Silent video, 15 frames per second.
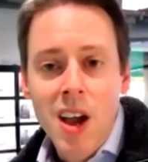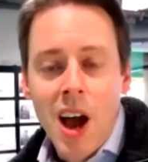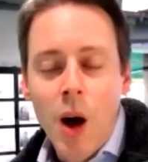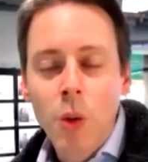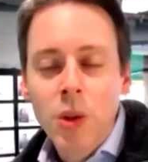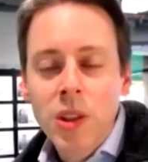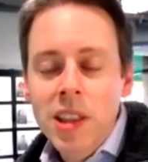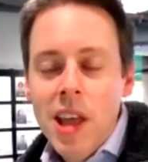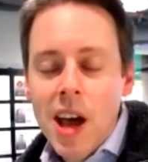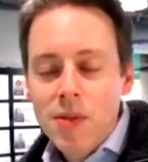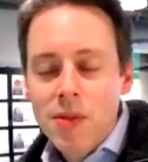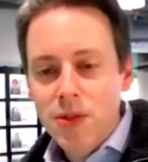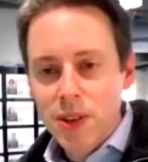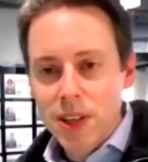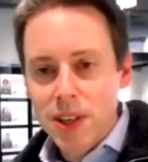I will
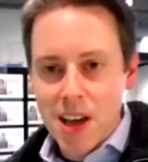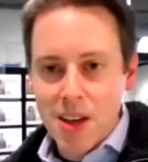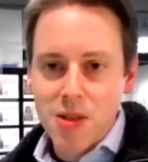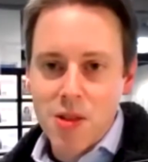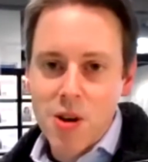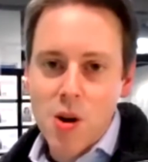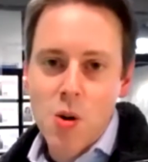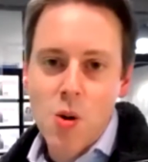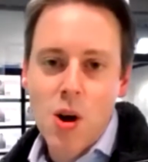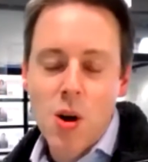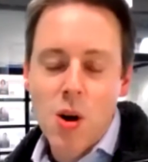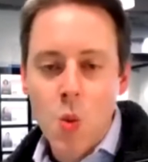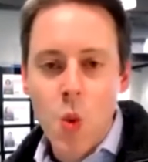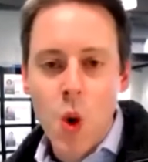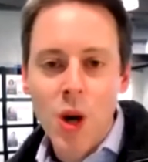never forget, though,
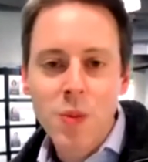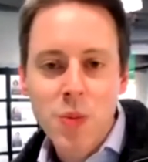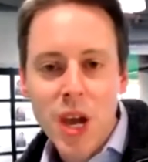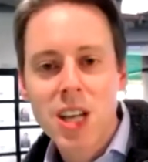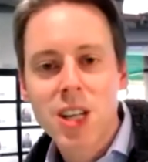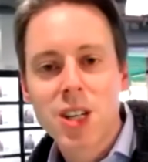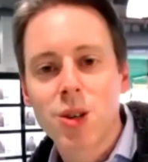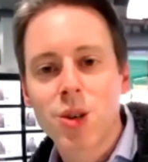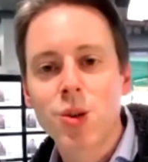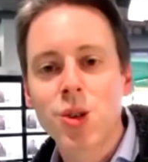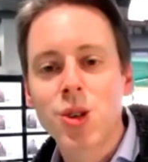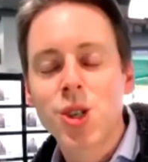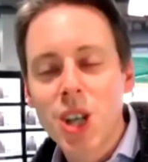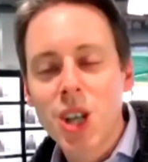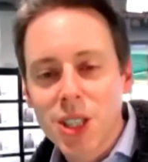one patient who
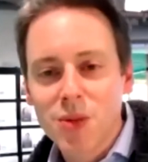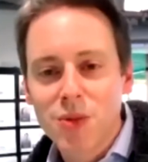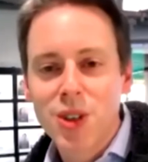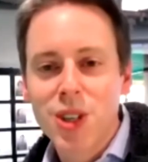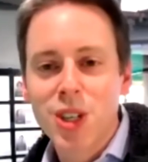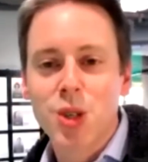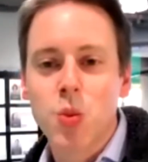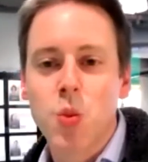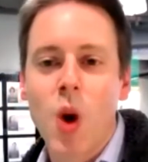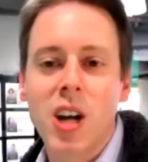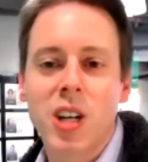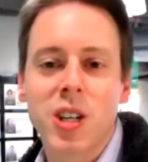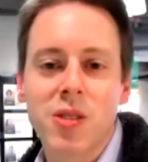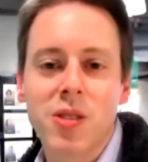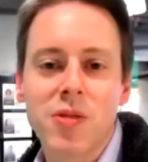just finished
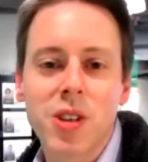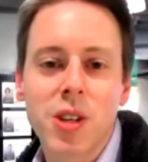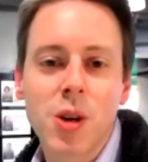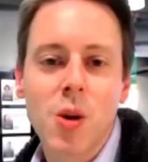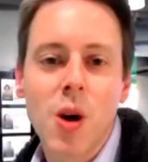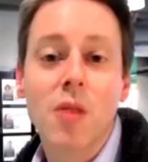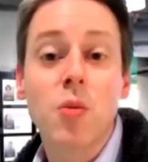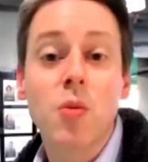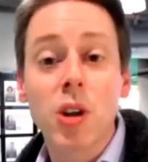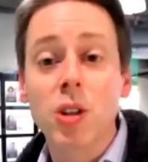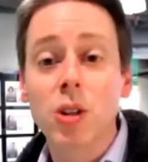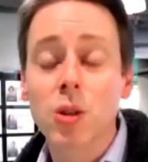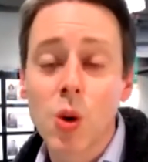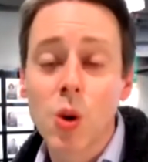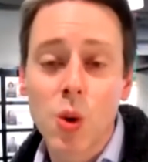watching a video of one of
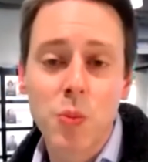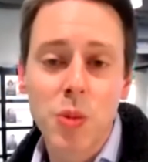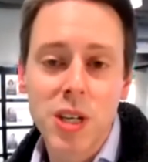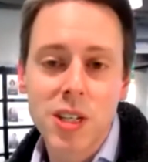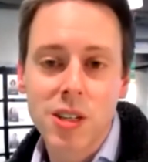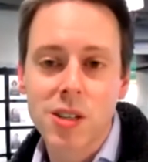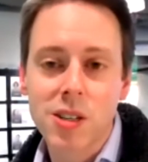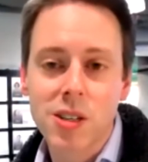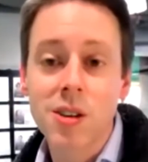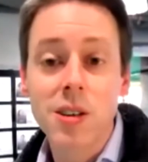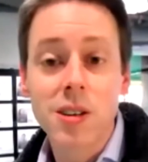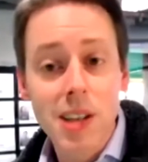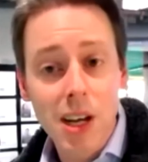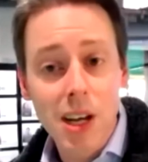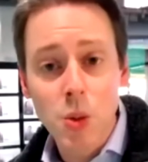the local beaches here
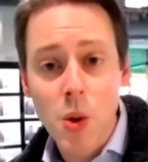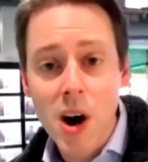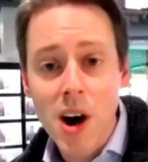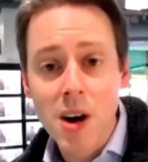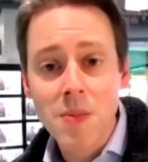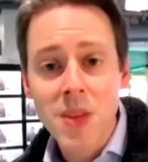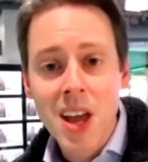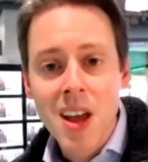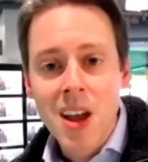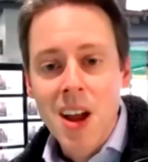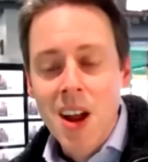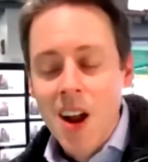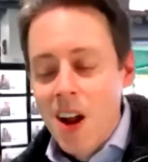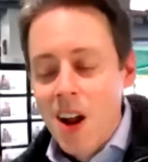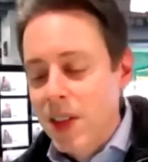in Delaware
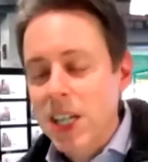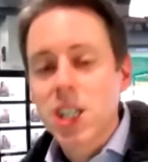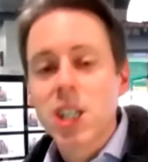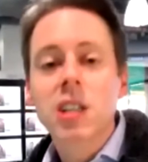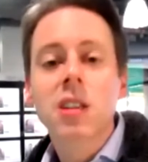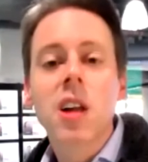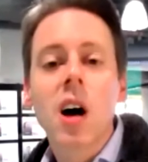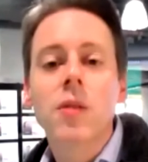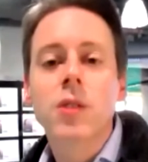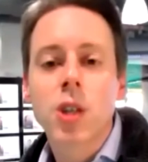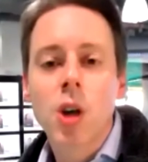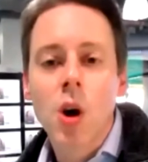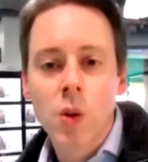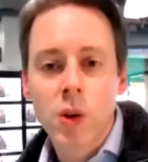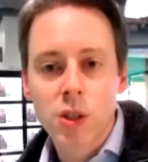that she loved
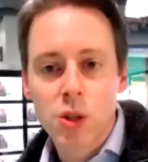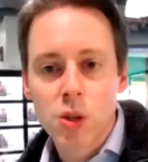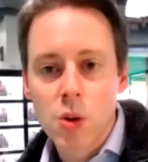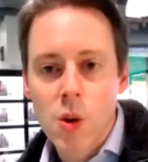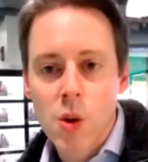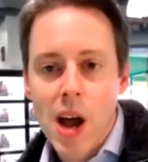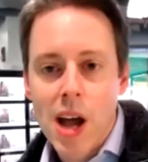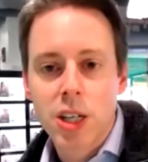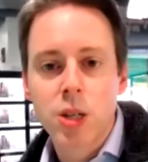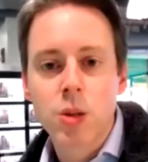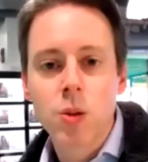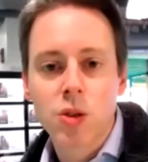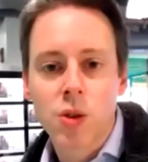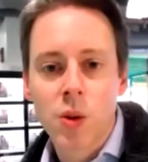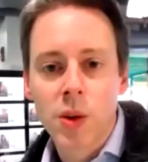going to as she
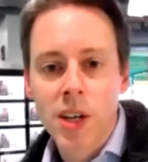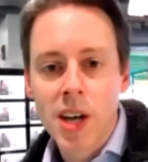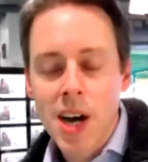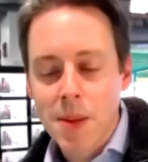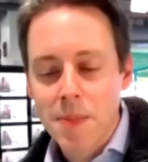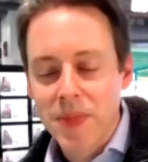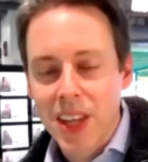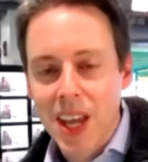was growing up.